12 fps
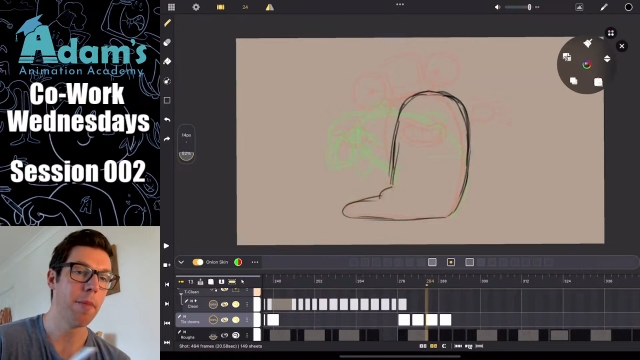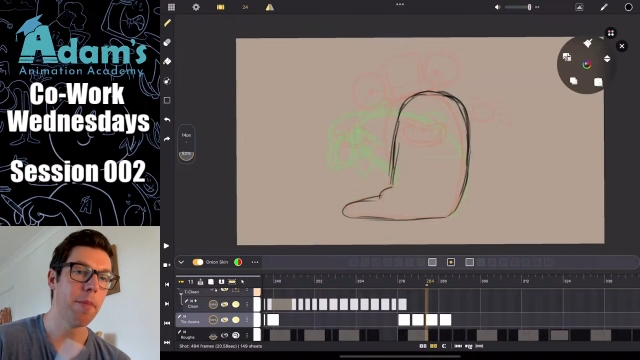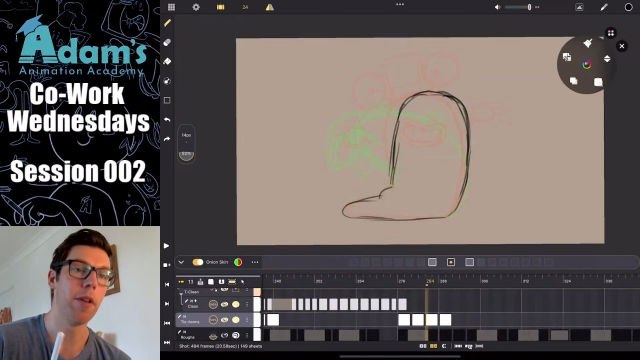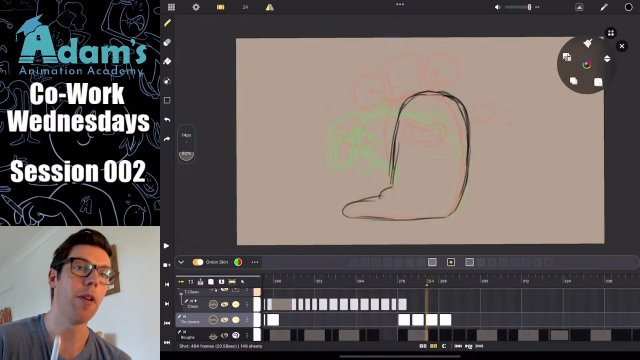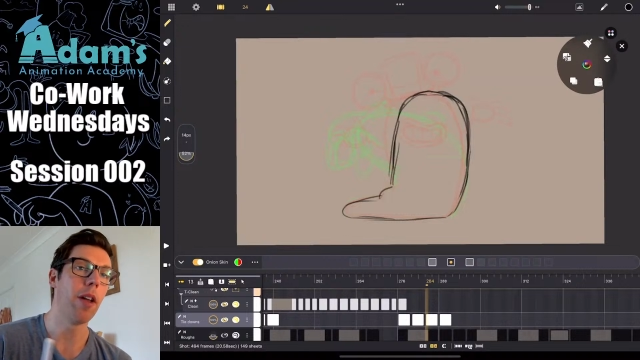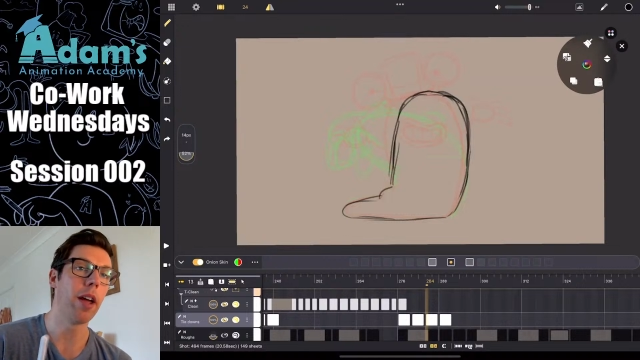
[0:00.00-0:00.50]

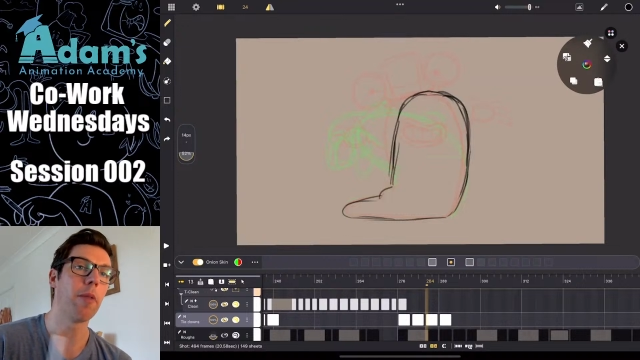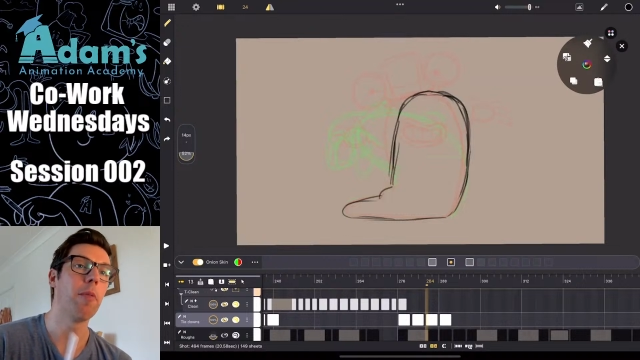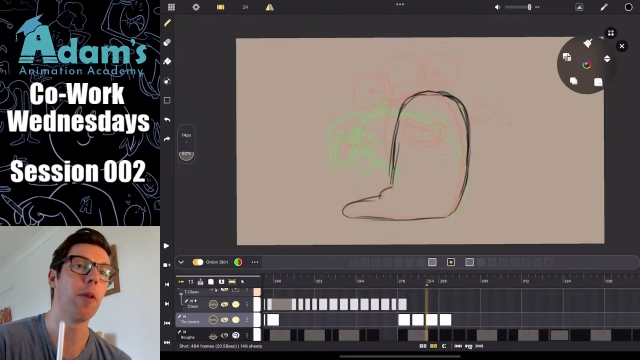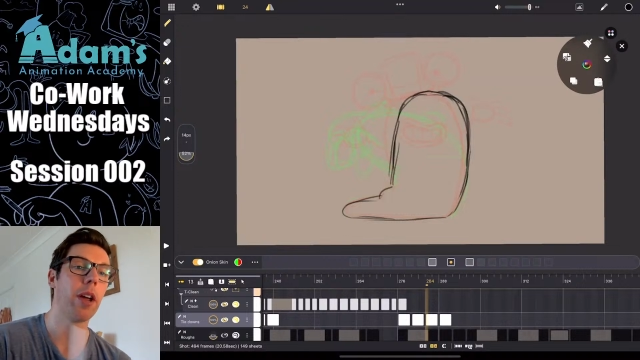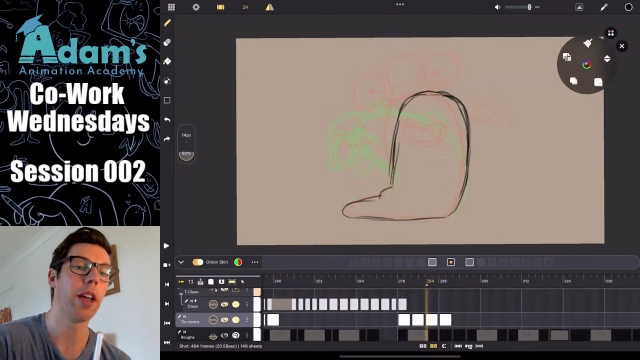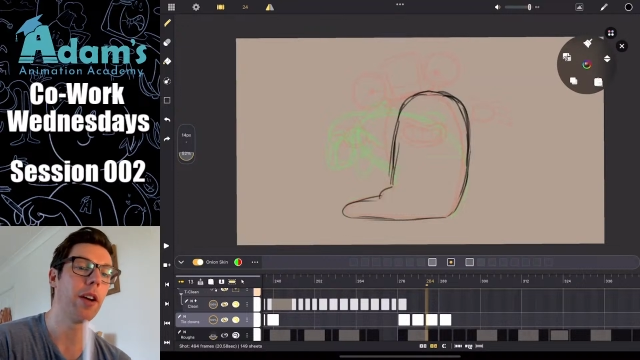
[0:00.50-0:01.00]
but not like
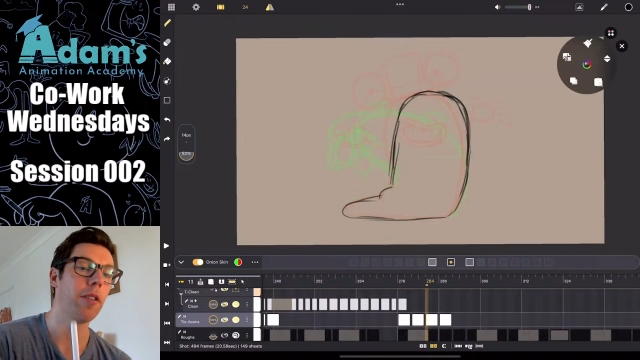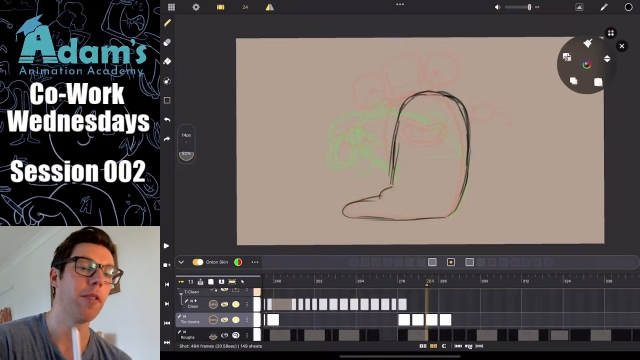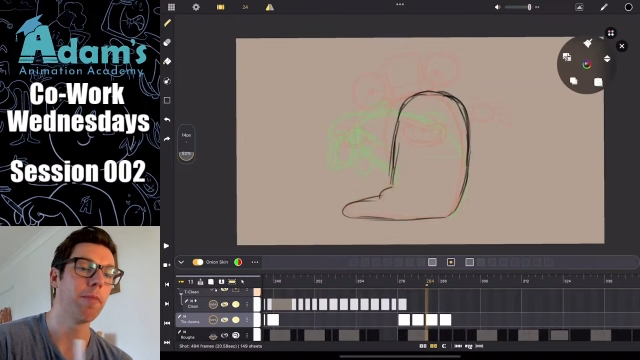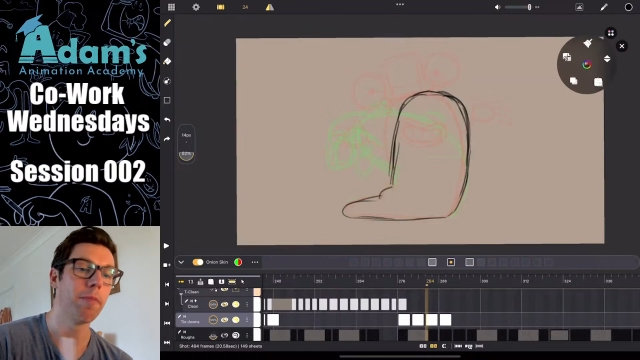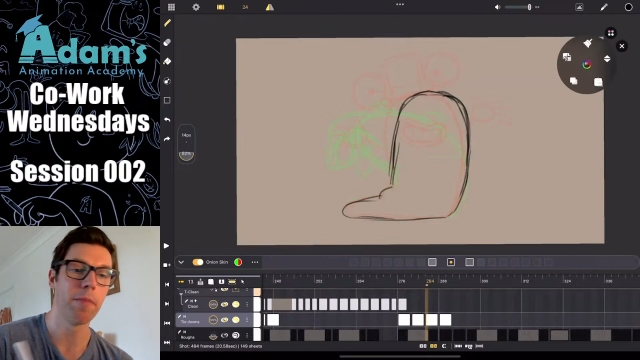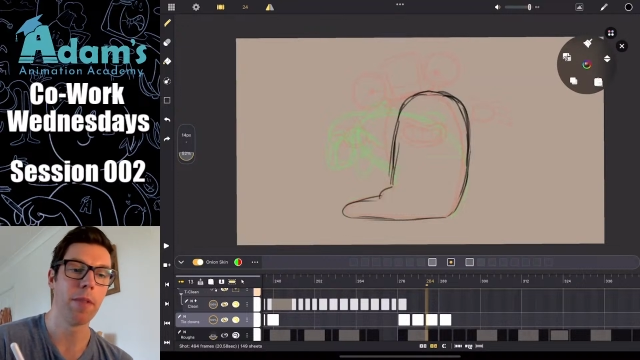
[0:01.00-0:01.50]
working
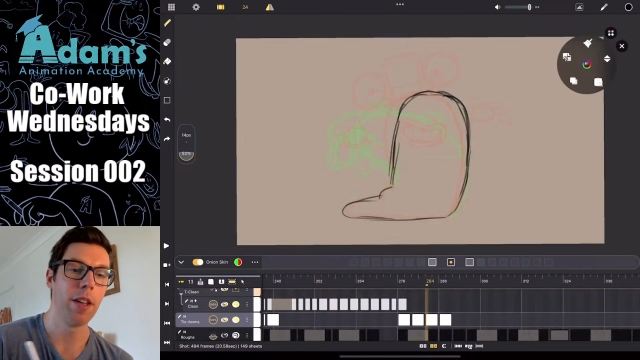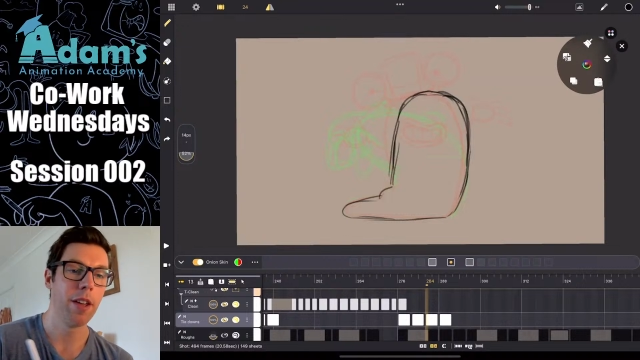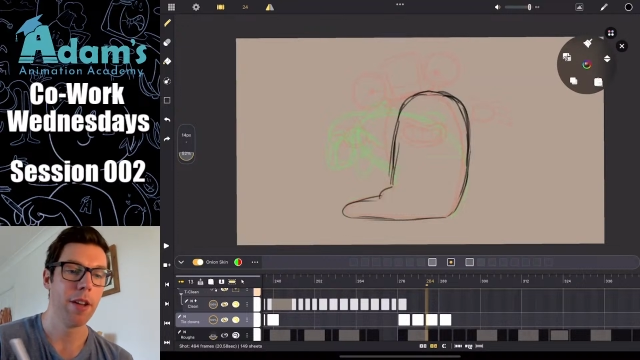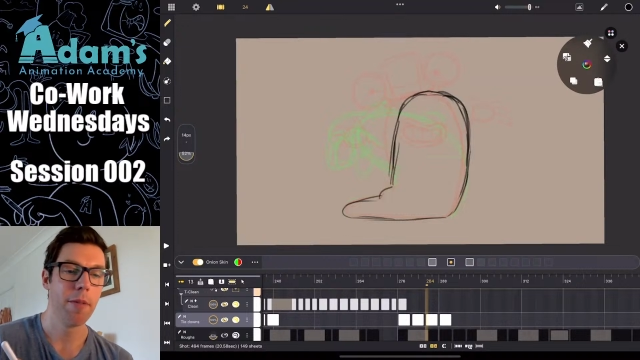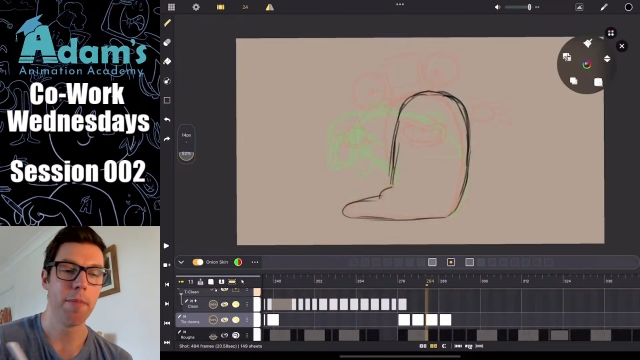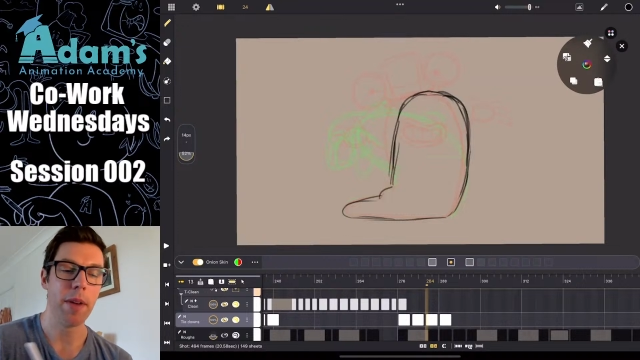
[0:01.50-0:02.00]
on
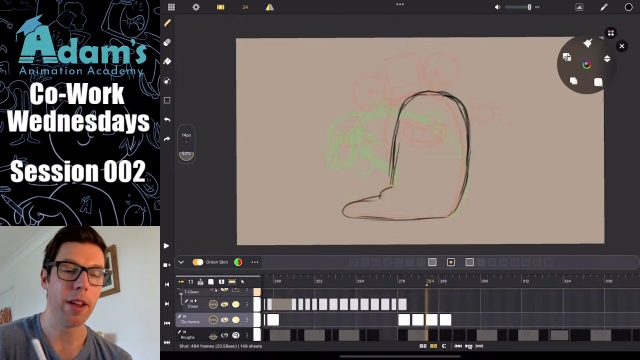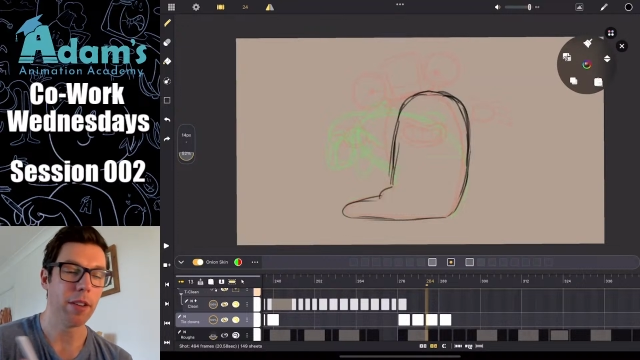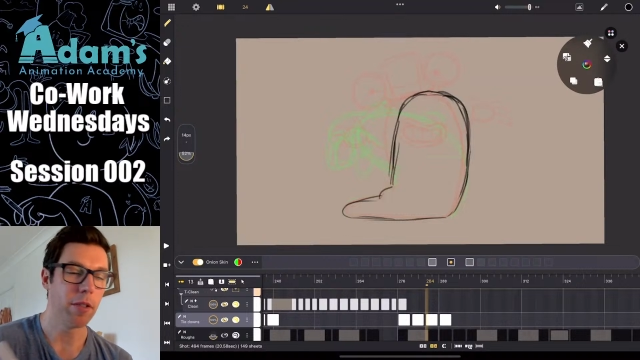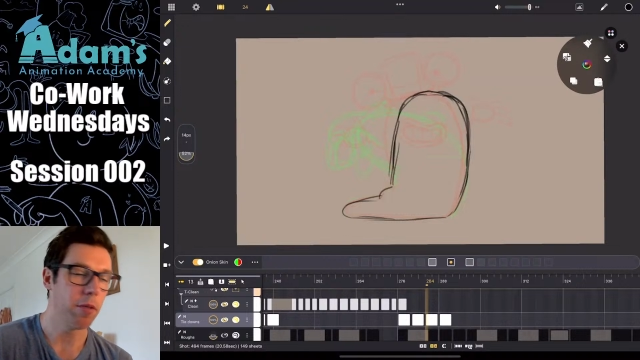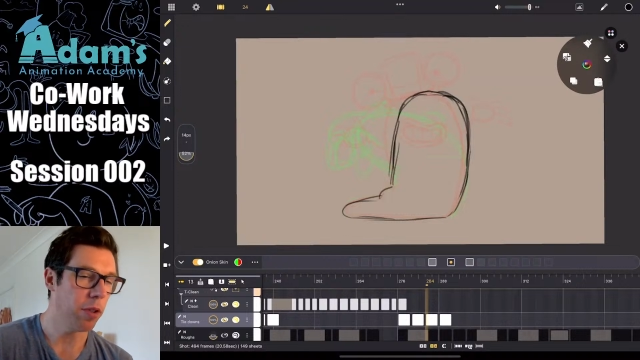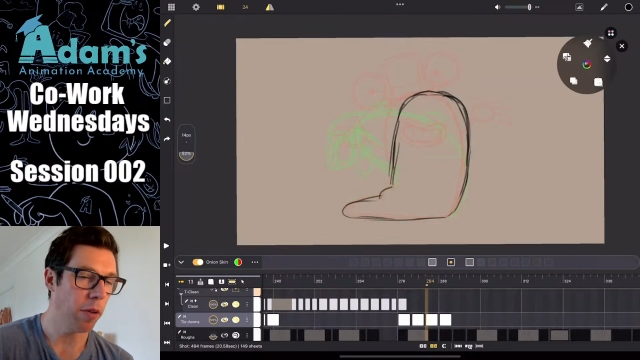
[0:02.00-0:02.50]
being
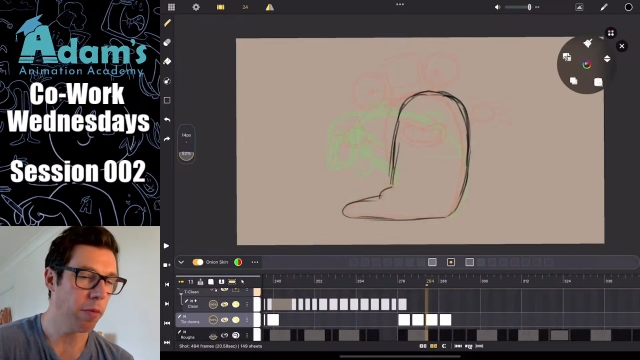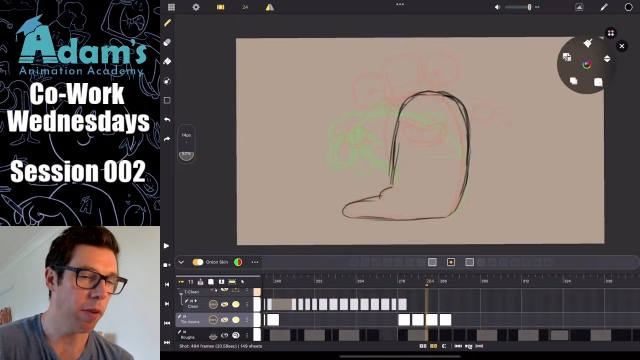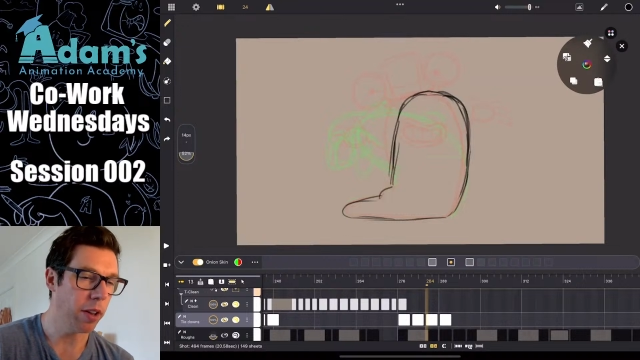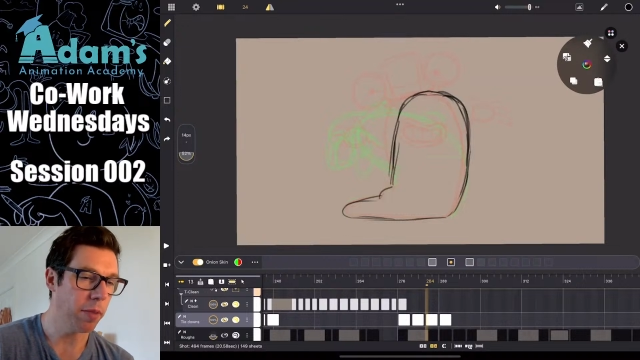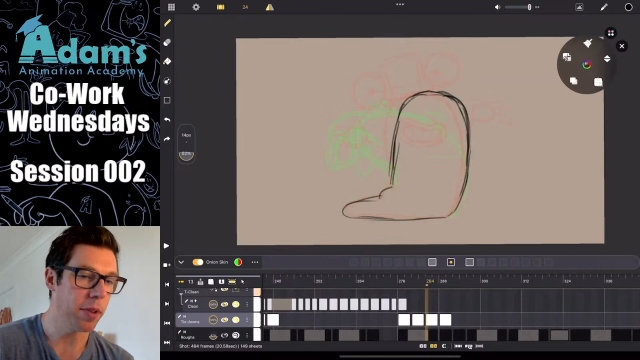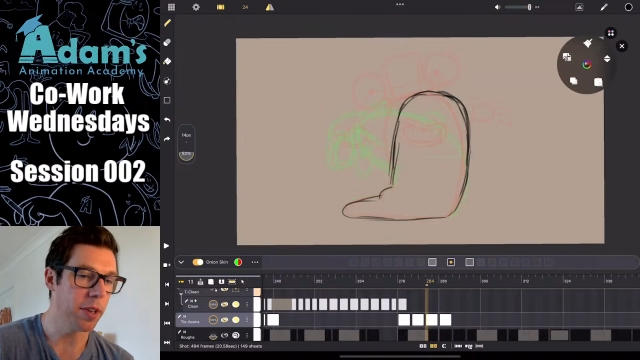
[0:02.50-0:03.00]
too
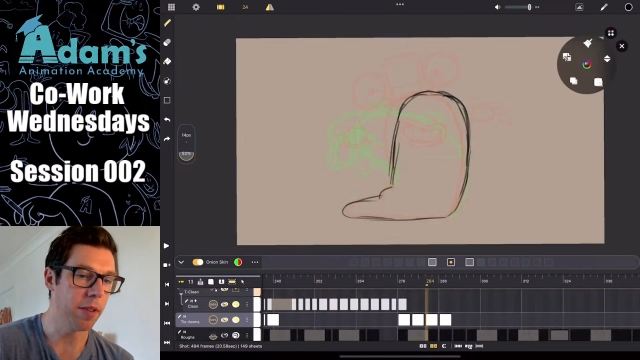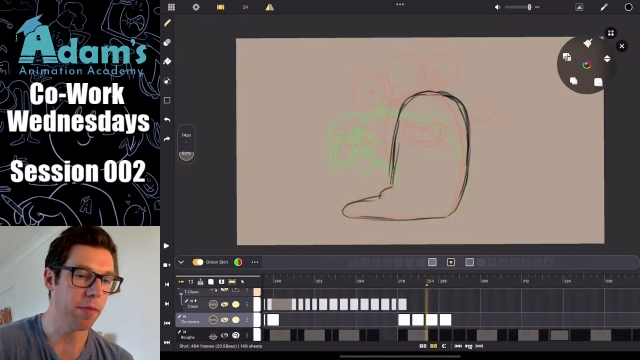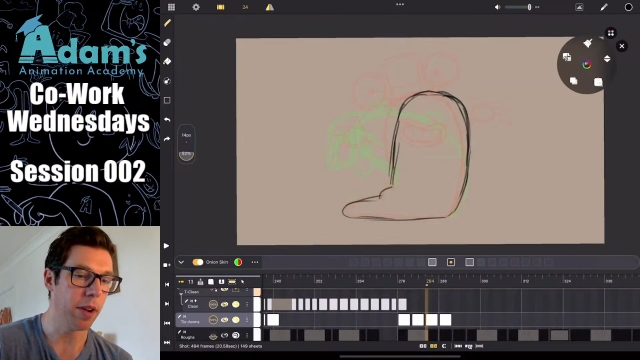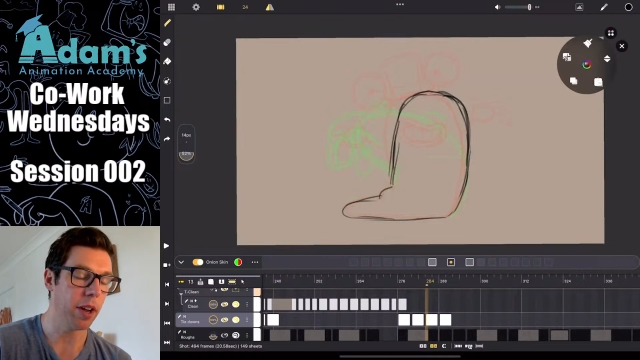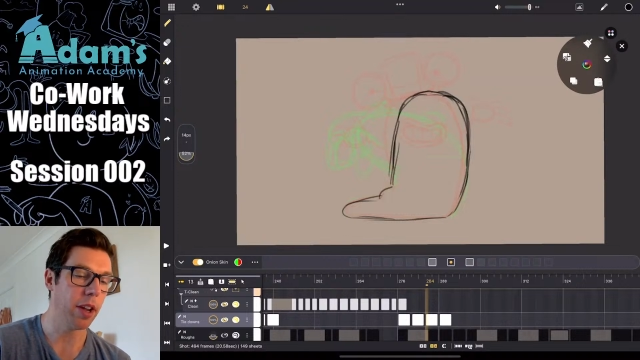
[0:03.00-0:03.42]
software specific.